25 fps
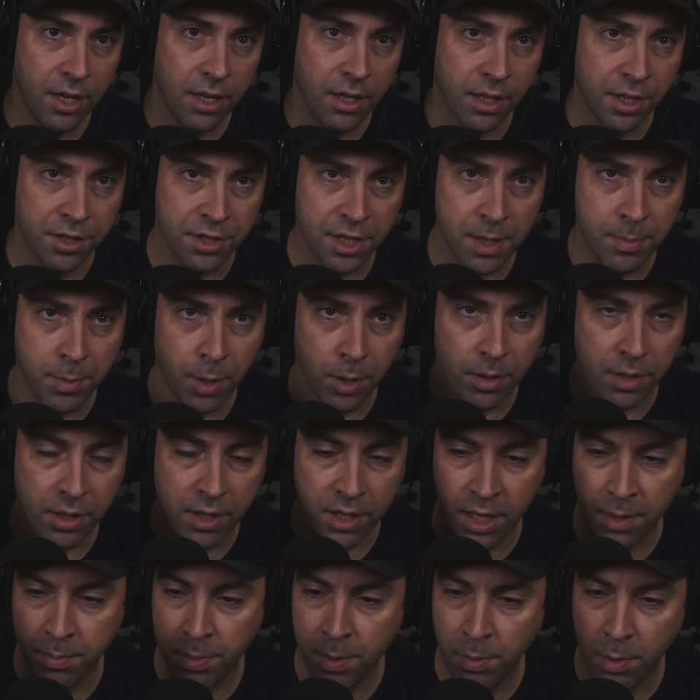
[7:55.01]
Let's
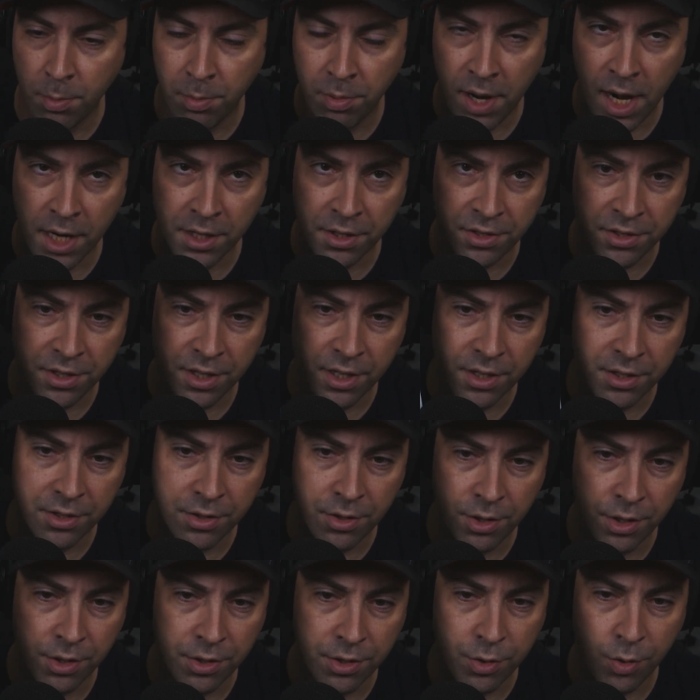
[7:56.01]
get people practicing so
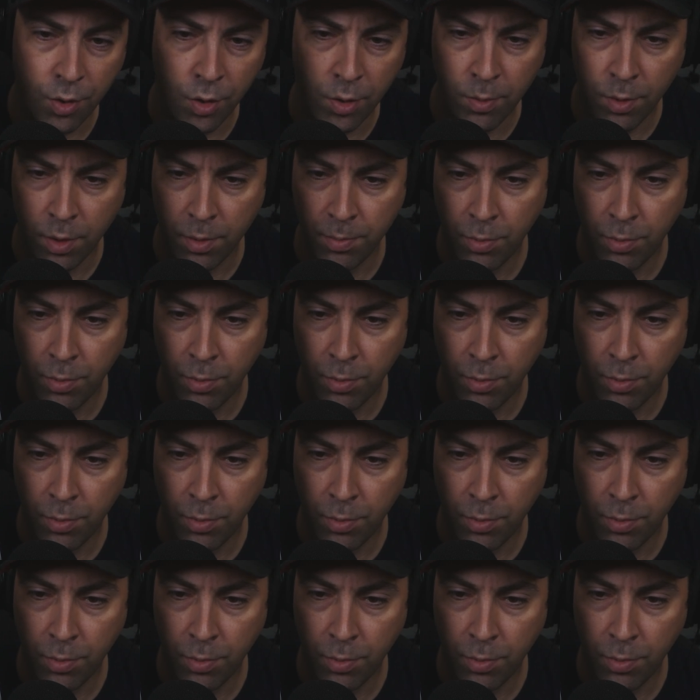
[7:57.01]
you can score more